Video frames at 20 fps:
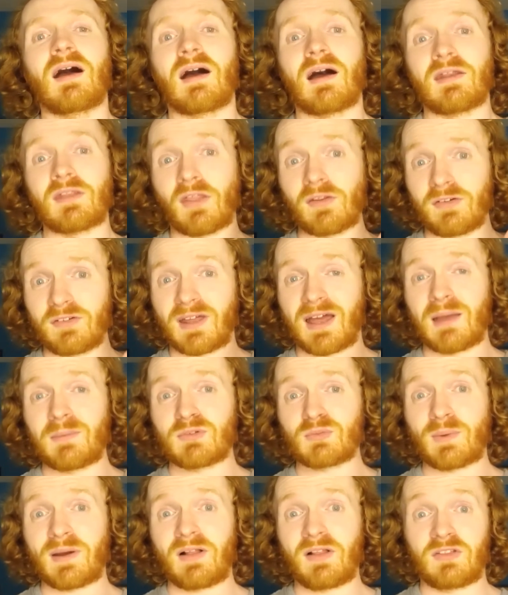Another time as
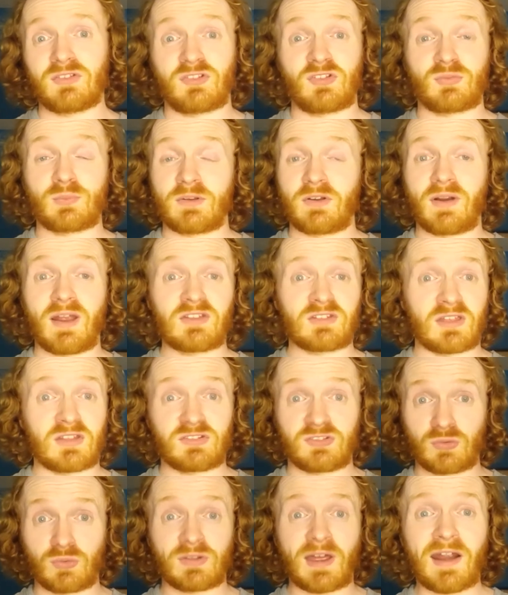well is just when your eyes get
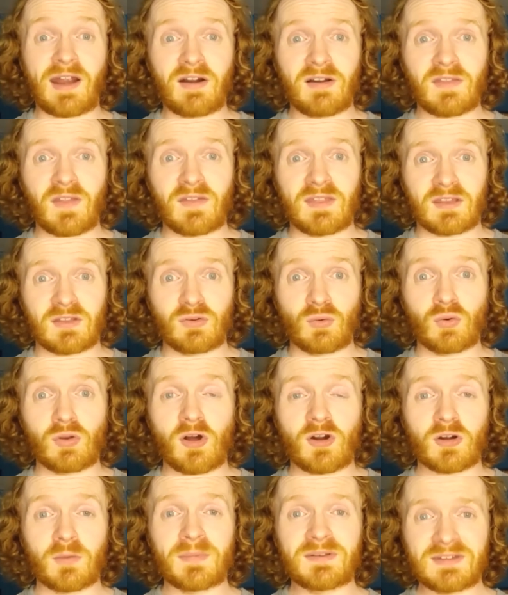so tired that they can no
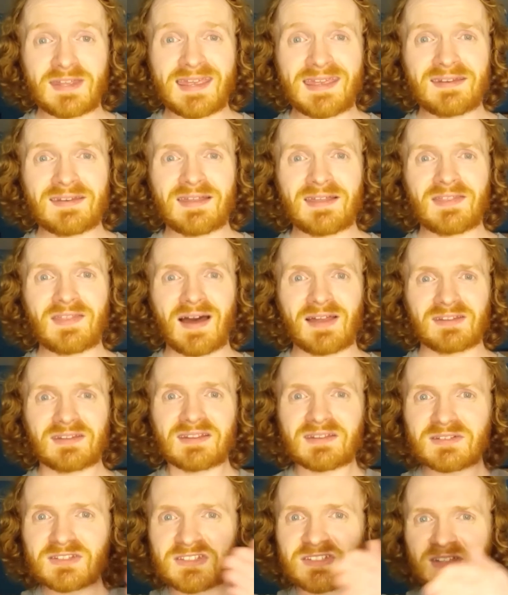longer maintain that
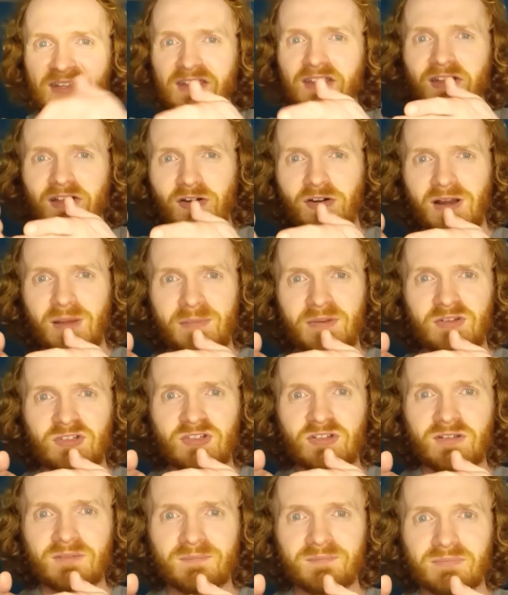singular
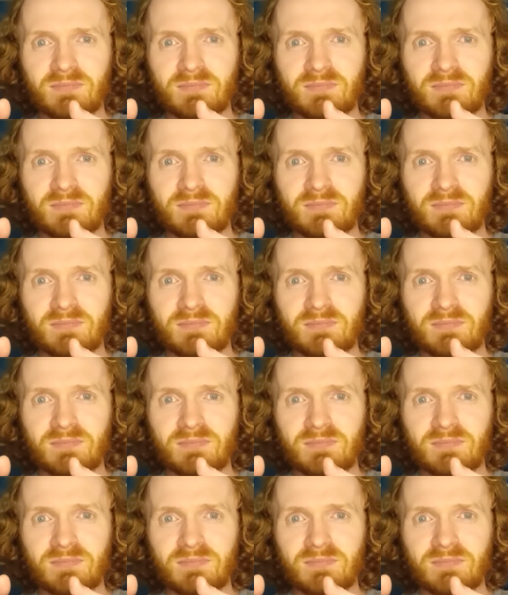image.